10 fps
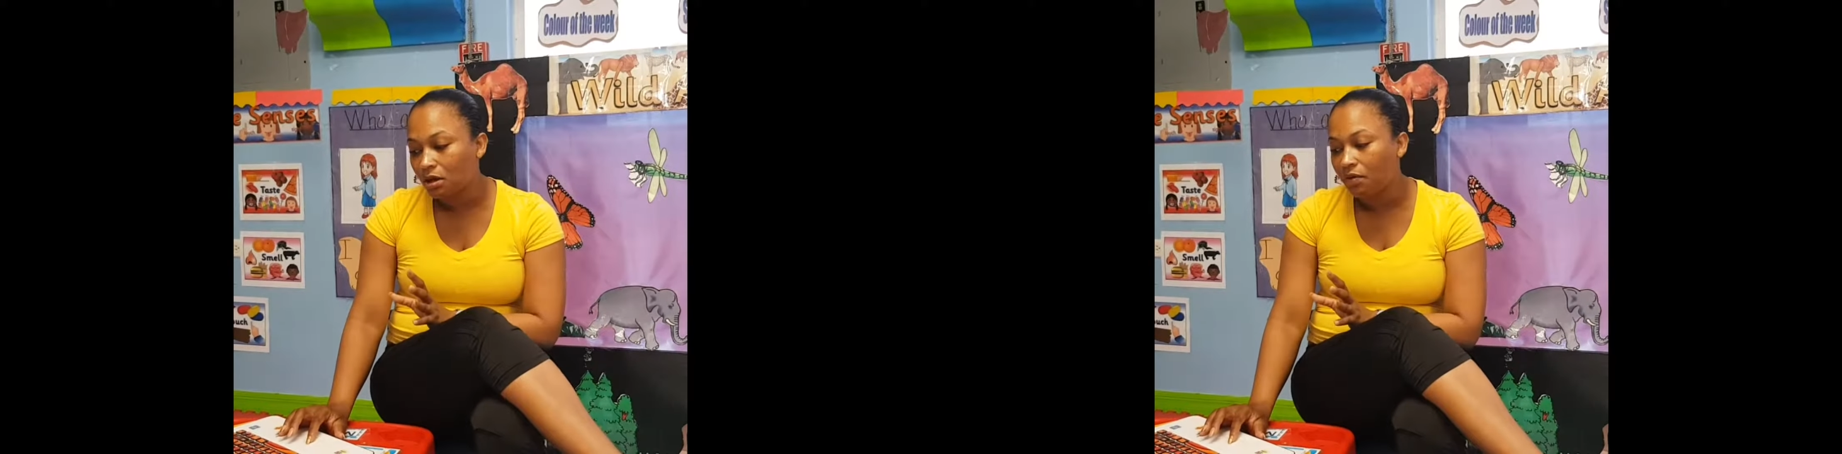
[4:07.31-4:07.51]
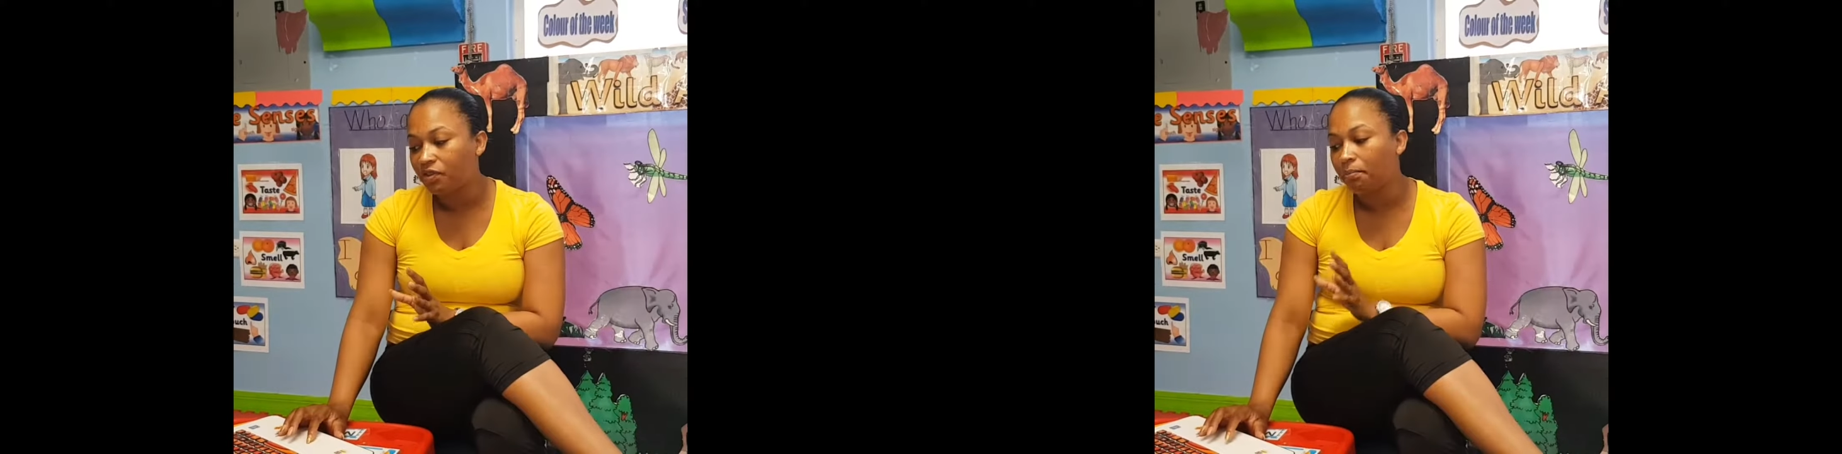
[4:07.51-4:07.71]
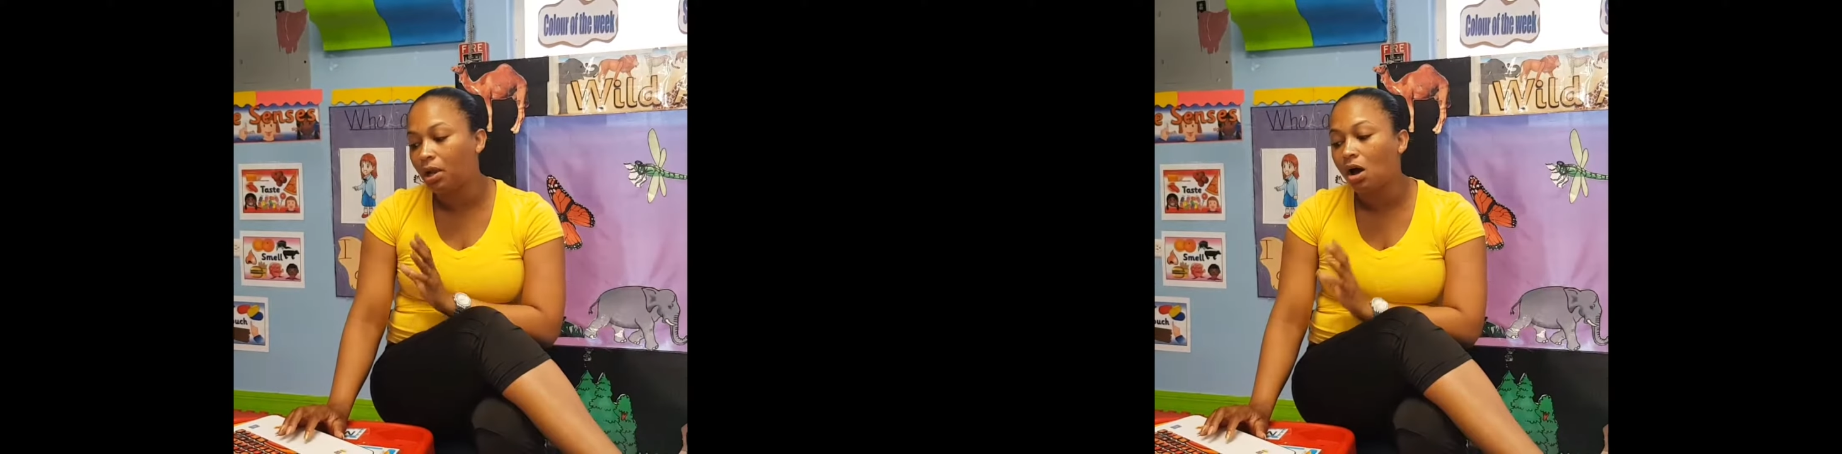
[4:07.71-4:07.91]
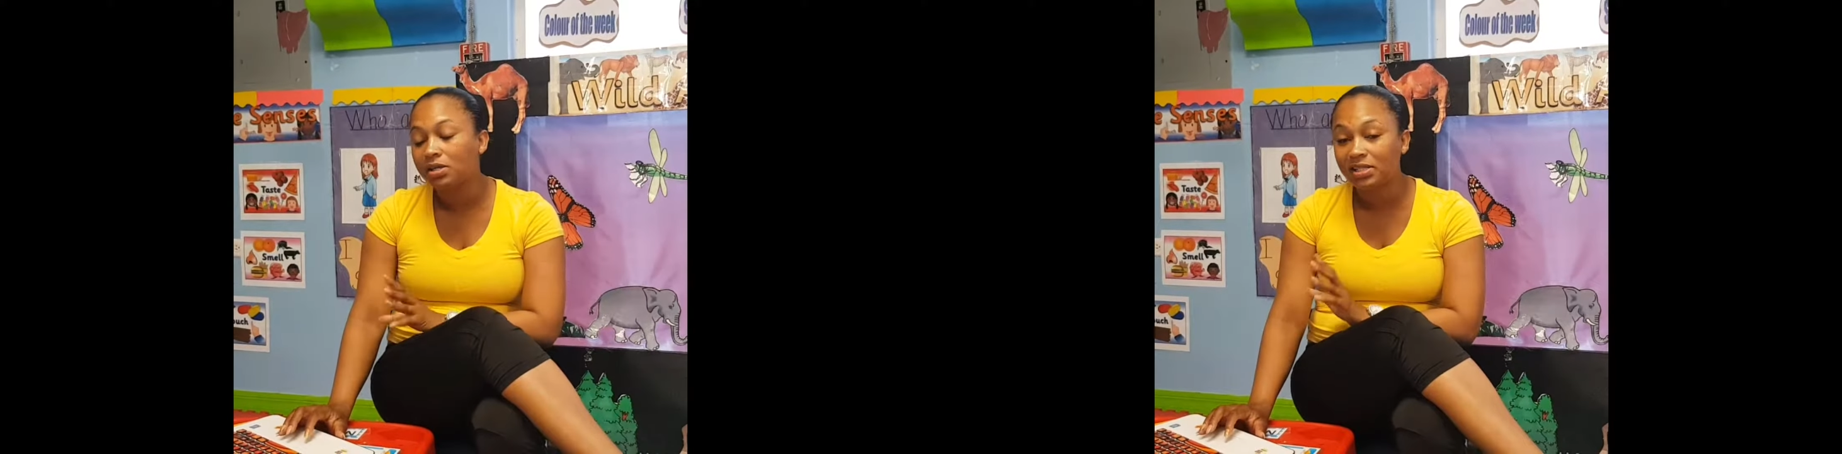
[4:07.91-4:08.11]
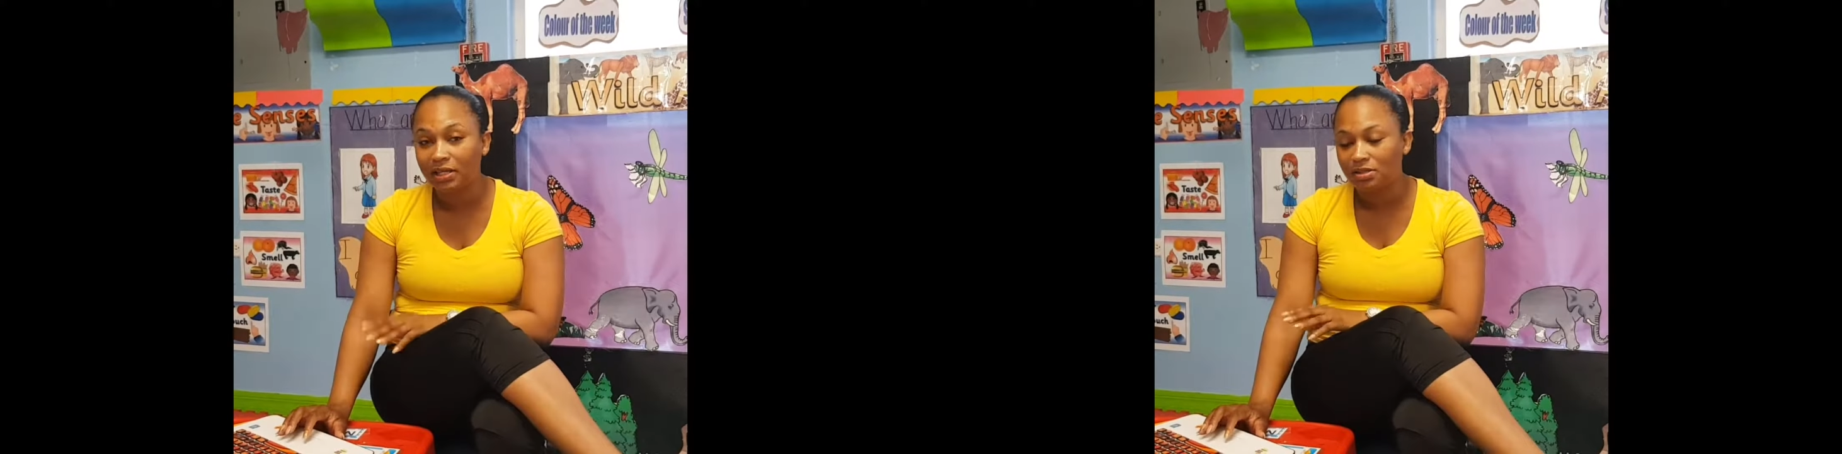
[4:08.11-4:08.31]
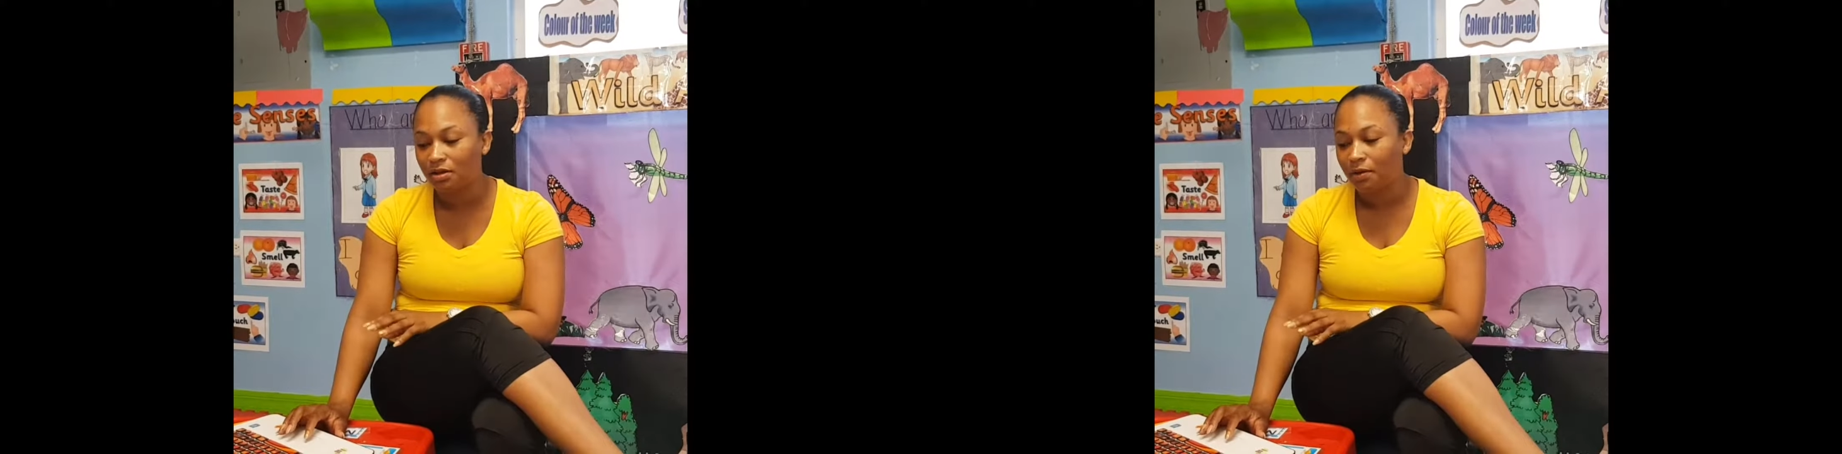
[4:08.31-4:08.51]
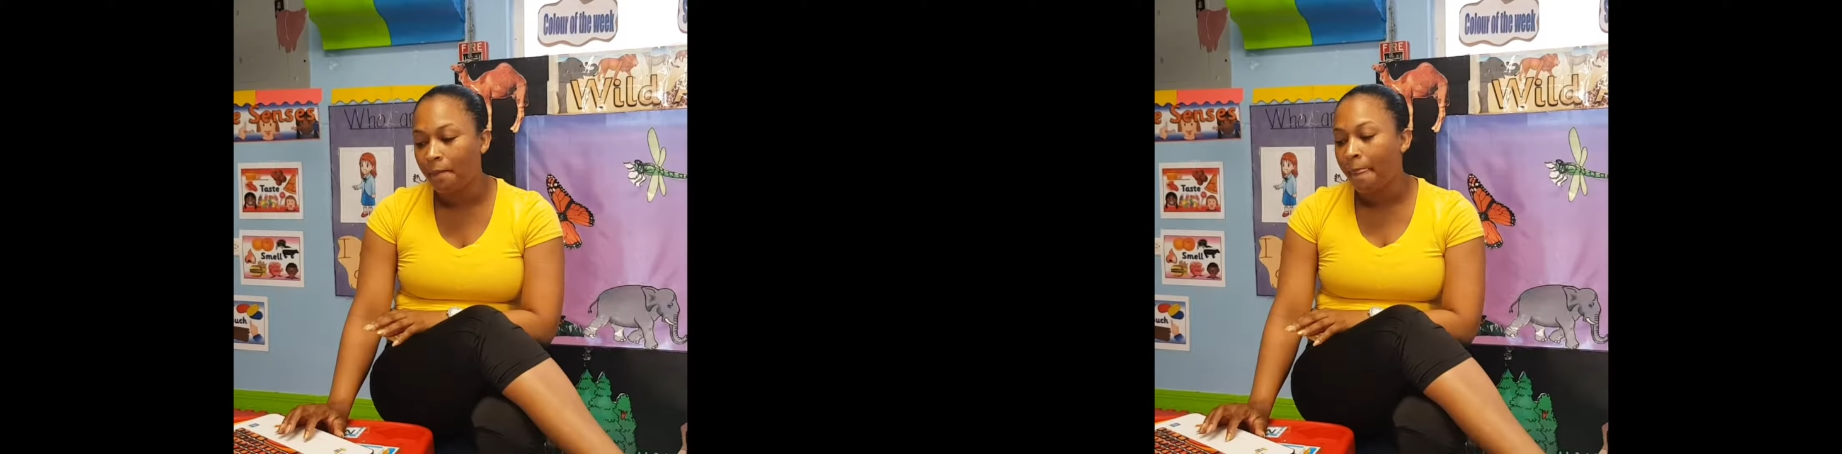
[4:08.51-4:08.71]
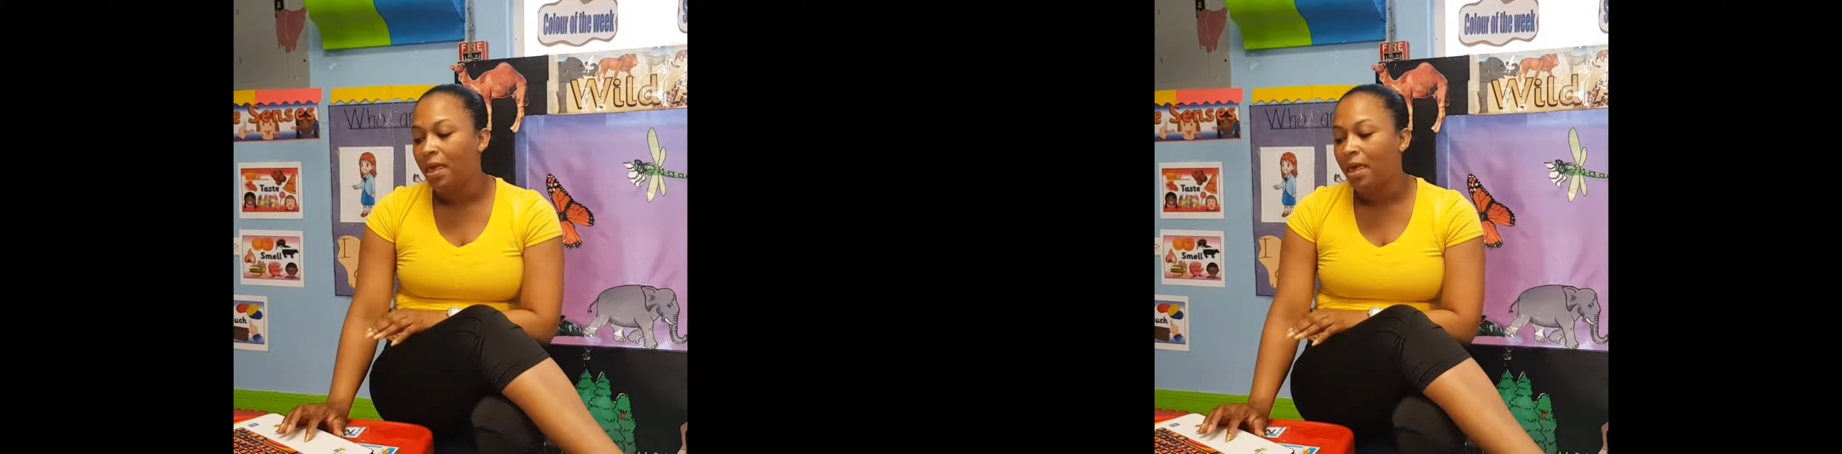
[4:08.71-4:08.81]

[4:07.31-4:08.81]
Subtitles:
of the block center,